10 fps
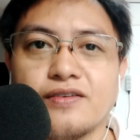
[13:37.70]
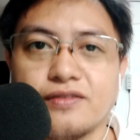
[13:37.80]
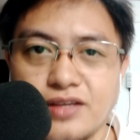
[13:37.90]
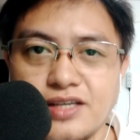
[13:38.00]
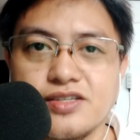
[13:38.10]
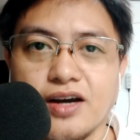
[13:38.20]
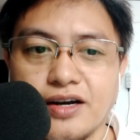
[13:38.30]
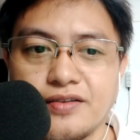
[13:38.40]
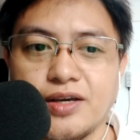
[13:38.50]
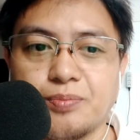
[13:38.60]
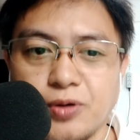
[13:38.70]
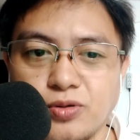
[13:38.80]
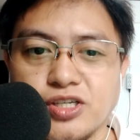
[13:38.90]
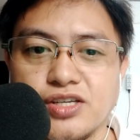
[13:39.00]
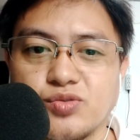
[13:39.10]
These are the
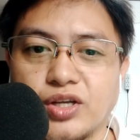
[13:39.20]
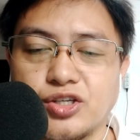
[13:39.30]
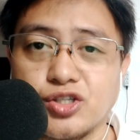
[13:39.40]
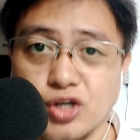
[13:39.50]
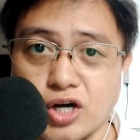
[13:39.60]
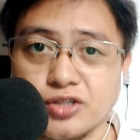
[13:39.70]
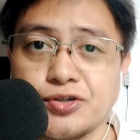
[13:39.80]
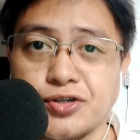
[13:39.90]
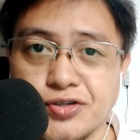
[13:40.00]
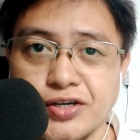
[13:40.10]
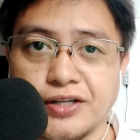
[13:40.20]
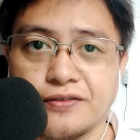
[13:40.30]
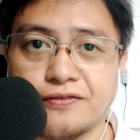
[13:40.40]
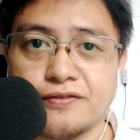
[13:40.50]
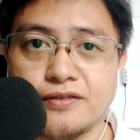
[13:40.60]
approaches when you talk to yourself.
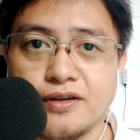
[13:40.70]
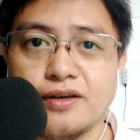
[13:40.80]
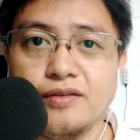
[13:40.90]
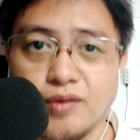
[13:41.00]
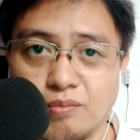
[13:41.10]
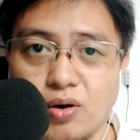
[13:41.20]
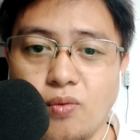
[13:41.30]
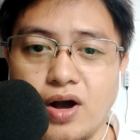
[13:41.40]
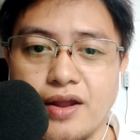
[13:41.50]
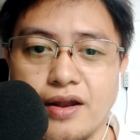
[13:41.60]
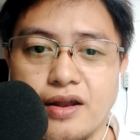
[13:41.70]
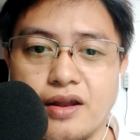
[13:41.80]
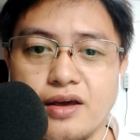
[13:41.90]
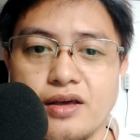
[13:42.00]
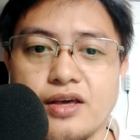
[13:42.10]
Number 1,
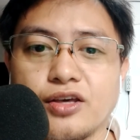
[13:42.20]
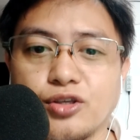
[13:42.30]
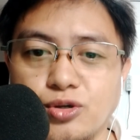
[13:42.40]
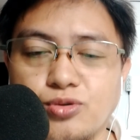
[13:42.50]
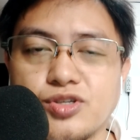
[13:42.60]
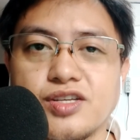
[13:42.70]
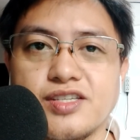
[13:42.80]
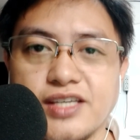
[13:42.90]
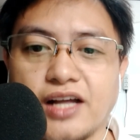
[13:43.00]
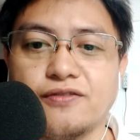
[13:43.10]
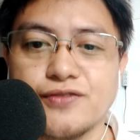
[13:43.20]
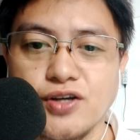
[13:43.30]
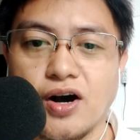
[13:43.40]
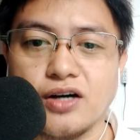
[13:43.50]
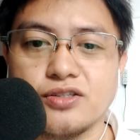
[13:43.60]
use
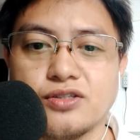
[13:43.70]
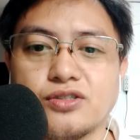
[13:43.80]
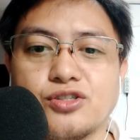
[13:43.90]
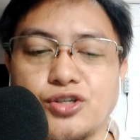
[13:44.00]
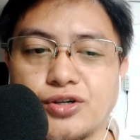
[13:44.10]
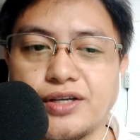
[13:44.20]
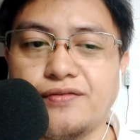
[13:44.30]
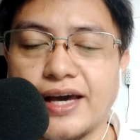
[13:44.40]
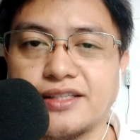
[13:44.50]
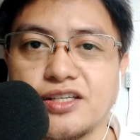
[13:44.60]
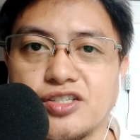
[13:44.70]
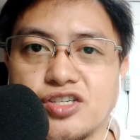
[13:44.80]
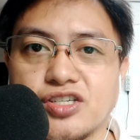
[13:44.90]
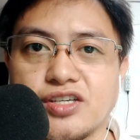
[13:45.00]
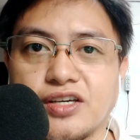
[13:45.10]
self-talk to your
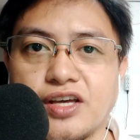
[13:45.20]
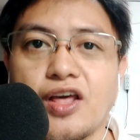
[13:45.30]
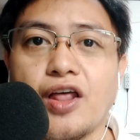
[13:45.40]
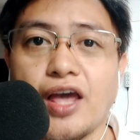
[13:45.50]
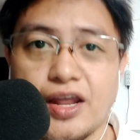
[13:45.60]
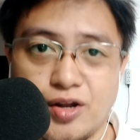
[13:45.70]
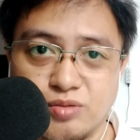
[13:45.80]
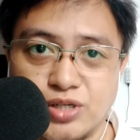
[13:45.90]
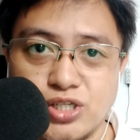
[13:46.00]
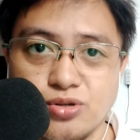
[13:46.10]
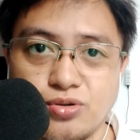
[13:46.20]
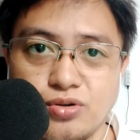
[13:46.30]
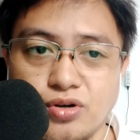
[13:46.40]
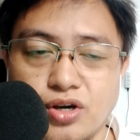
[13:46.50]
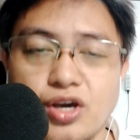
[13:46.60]
advantage. And number 2,
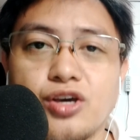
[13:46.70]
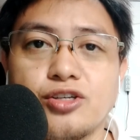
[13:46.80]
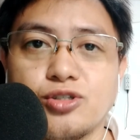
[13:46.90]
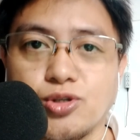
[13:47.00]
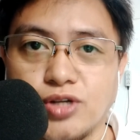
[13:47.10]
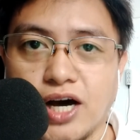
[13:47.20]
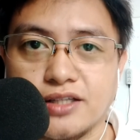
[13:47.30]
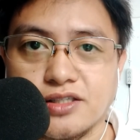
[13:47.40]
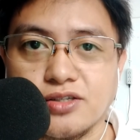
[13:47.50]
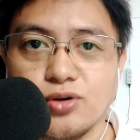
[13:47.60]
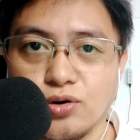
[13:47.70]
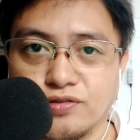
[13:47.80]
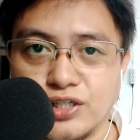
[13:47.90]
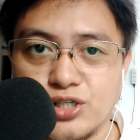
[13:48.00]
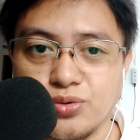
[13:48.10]
do not
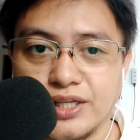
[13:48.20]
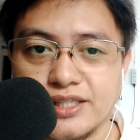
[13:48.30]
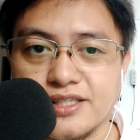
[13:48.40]
overdo it.